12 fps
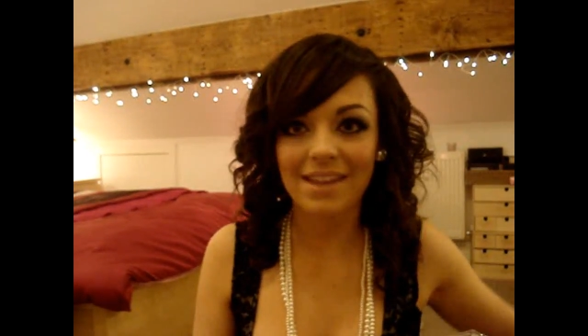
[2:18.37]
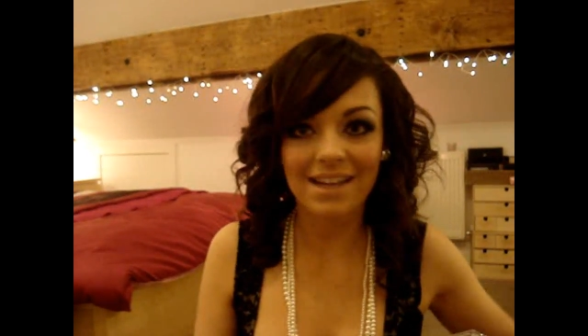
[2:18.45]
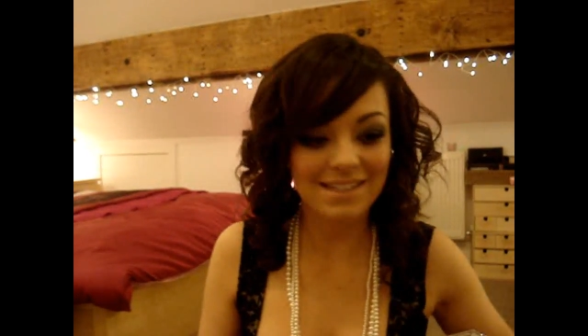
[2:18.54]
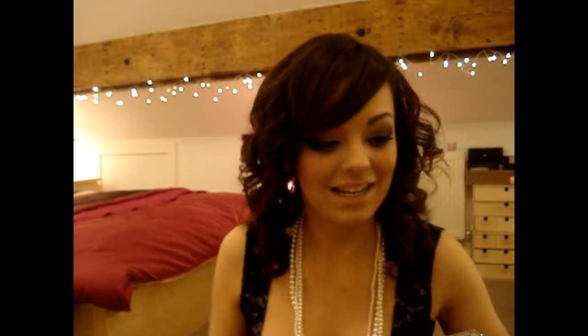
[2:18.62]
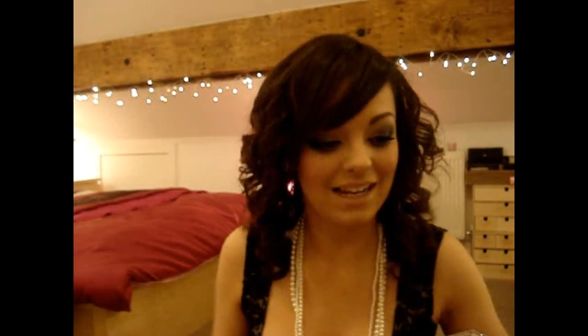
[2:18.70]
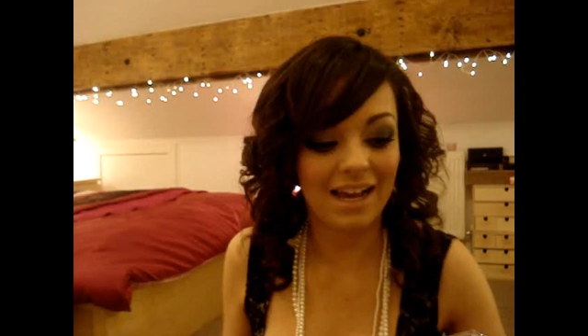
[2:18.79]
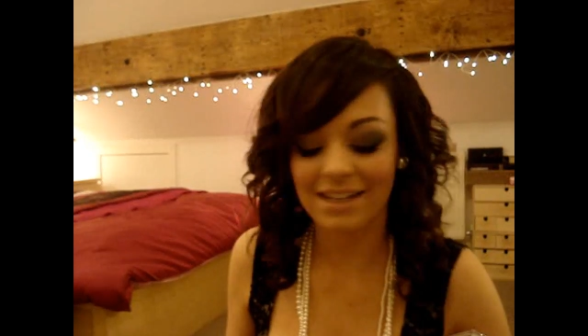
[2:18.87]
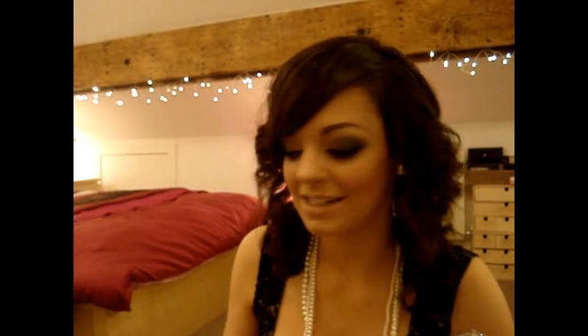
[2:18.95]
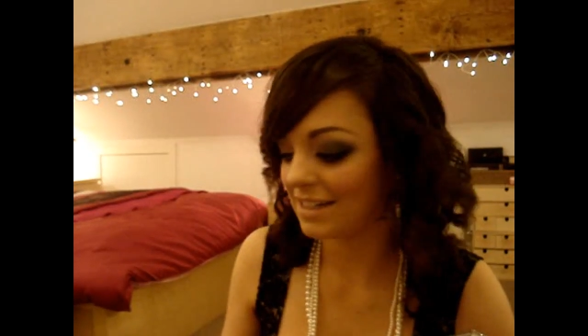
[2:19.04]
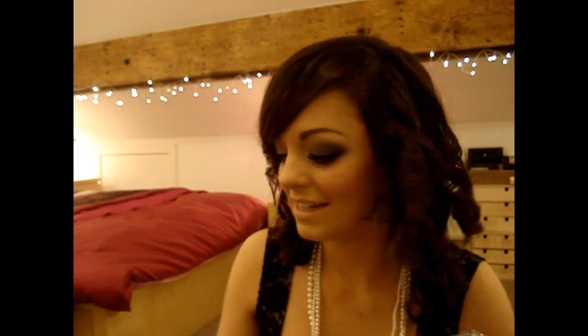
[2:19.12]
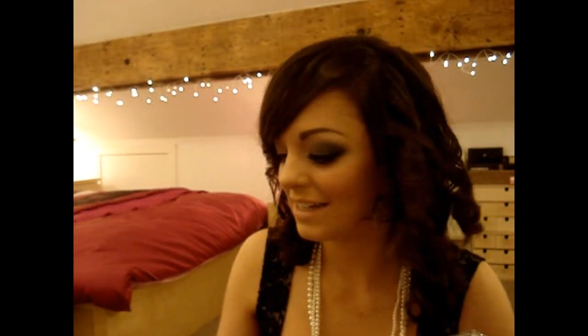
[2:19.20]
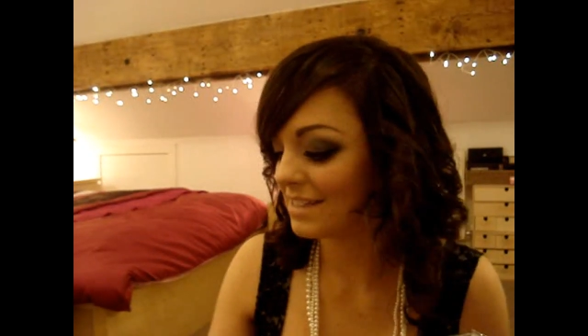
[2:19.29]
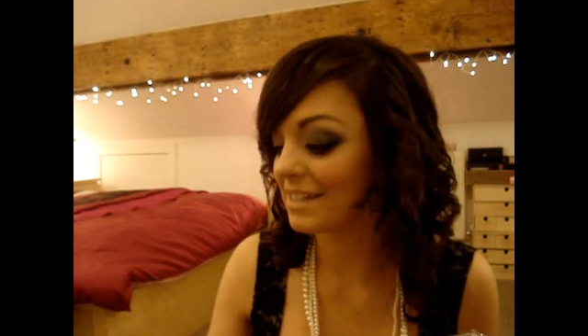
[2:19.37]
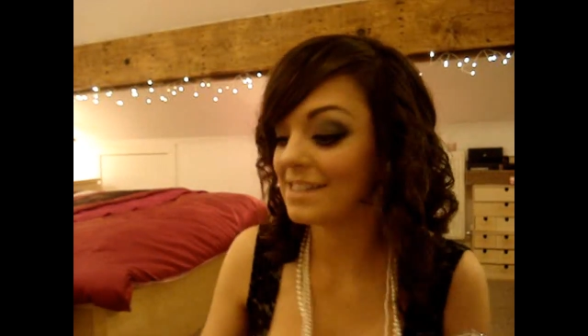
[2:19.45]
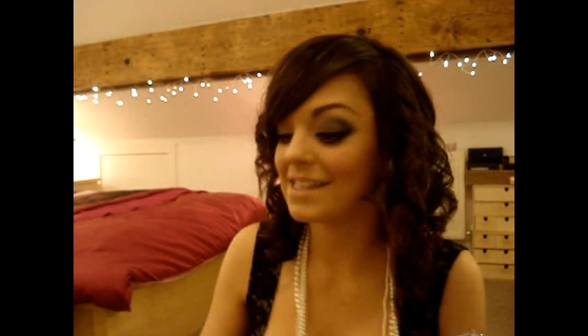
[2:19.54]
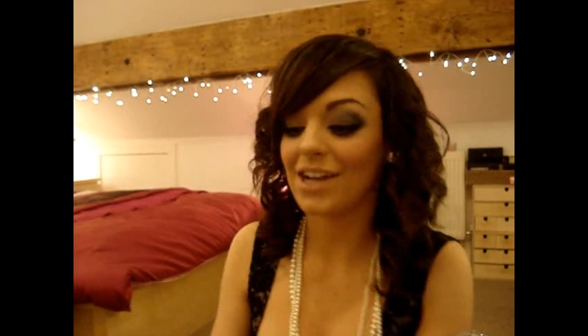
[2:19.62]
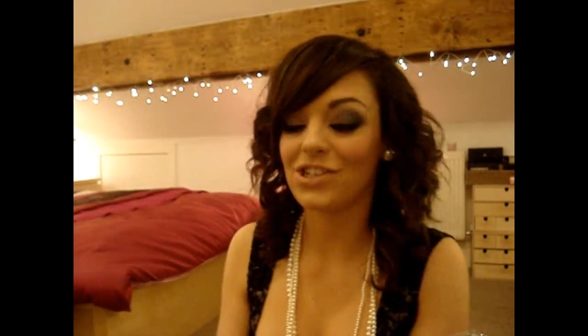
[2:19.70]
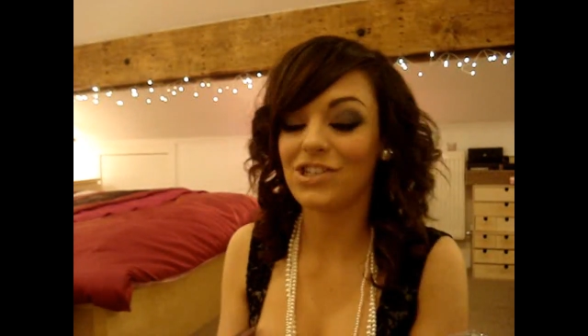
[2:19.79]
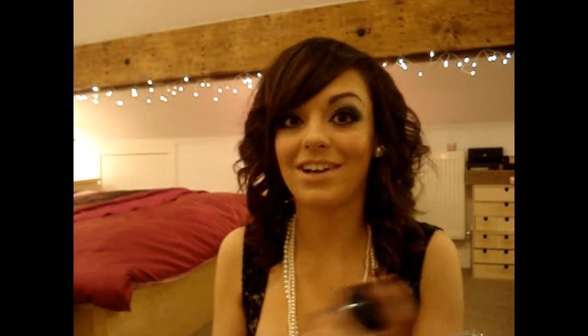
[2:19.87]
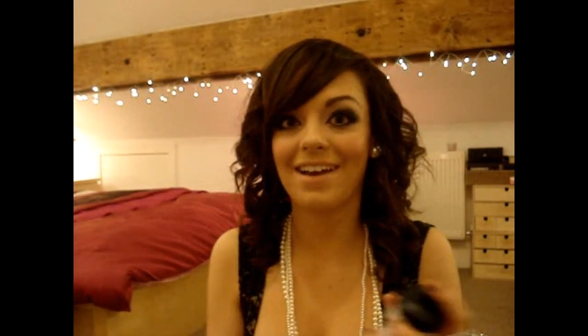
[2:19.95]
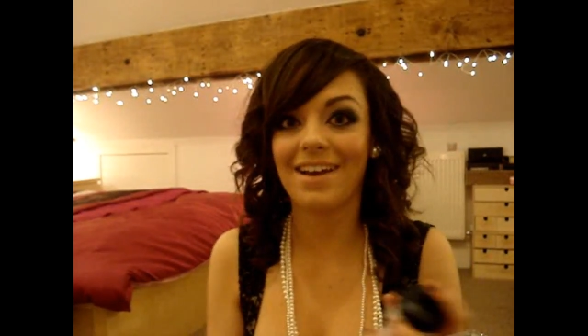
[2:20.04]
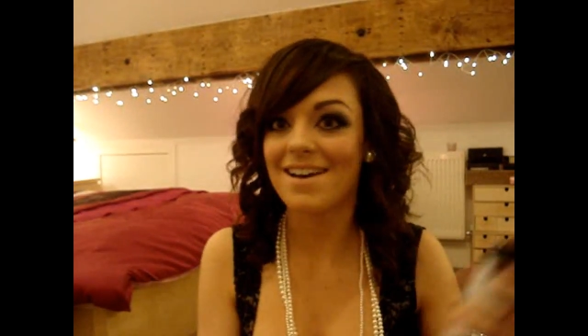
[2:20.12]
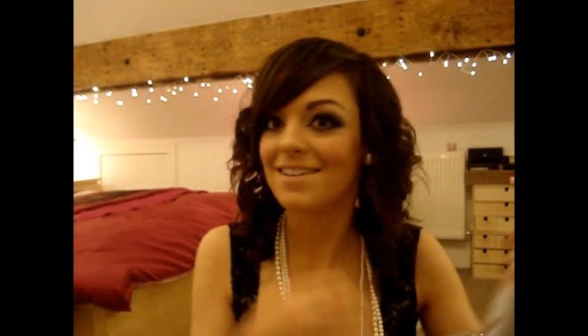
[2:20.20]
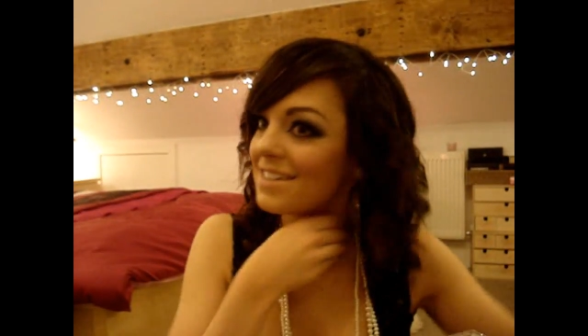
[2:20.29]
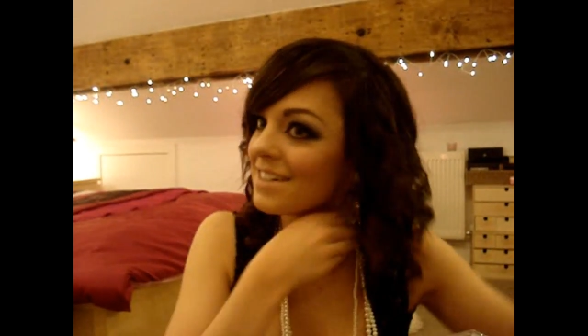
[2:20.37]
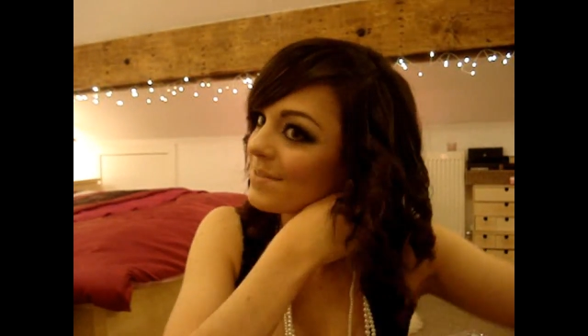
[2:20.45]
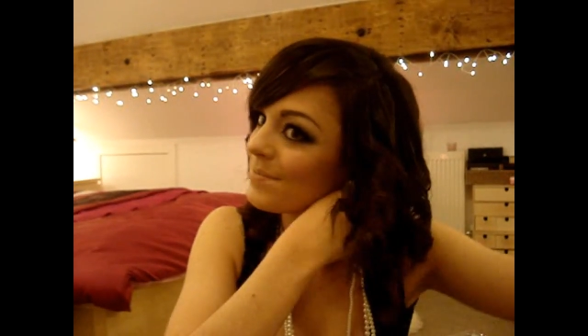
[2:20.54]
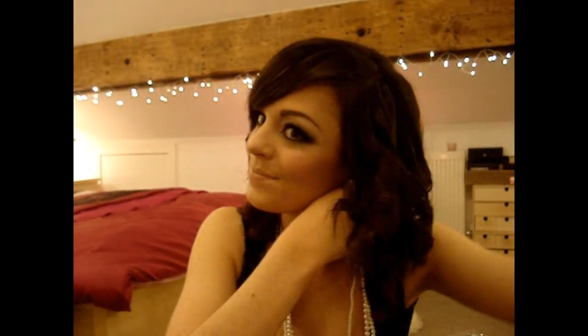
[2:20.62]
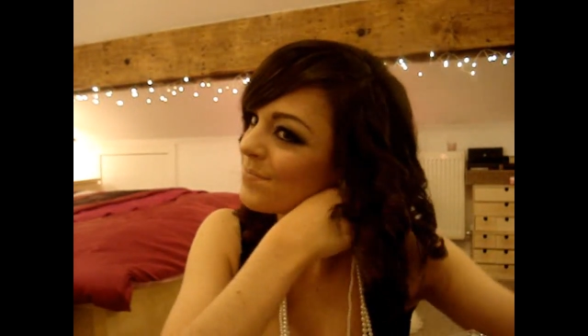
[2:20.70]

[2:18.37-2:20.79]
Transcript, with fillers: that's the last section curled.